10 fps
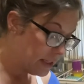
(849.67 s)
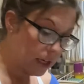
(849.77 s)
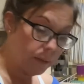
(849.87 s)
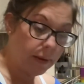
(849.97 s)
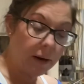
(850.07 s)

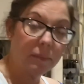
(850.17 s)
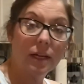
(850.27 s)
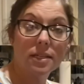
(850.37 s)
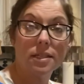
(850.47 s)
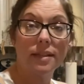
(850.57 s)
up and I'm
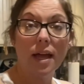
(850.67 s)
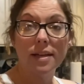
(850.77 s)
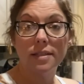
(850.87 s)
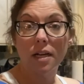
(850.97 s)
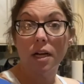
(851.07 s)
gonna
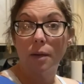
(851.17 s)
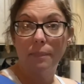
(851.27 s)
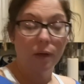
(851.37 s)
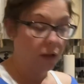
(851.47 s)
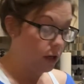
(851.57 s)
slice a
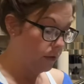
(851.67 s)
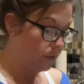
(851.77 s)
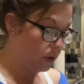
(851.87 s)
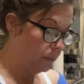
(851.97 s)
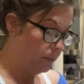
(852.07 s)
couple of
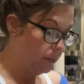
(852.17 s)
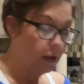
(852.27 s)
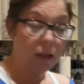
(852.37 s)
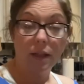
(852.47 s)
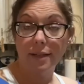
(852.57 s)
them
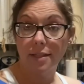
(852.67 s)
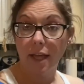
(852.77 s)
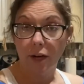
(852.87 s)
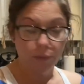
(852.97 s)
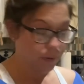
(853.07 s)
like
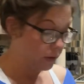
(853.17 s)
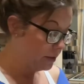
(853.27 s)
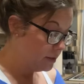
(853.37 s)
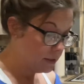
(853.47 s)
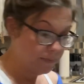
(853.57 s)
slider
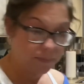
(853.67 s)
buns.